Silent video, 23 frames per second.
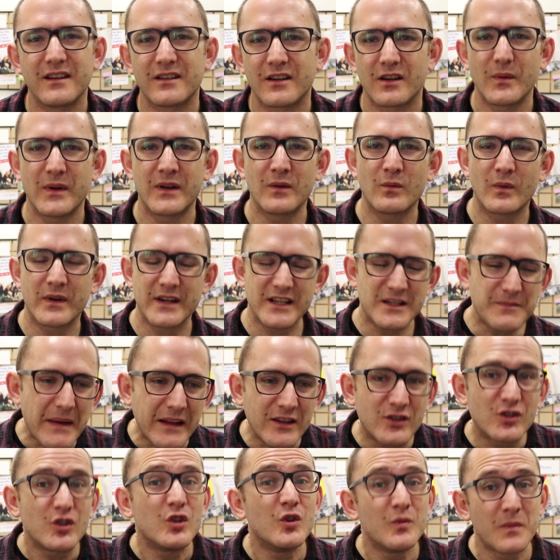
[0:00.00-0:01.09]
We didn't want to
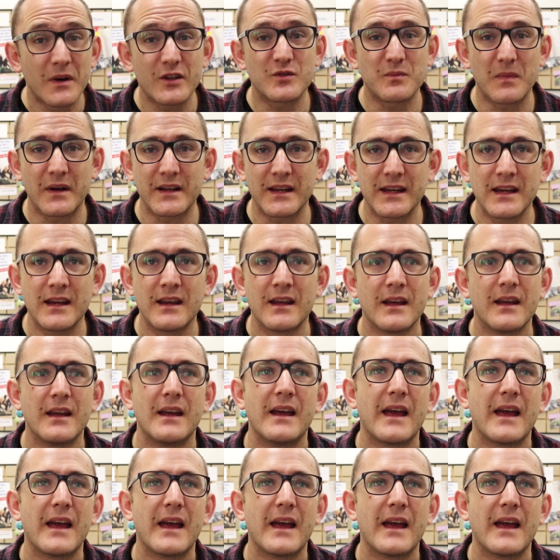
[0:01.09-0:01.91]
spend too much money,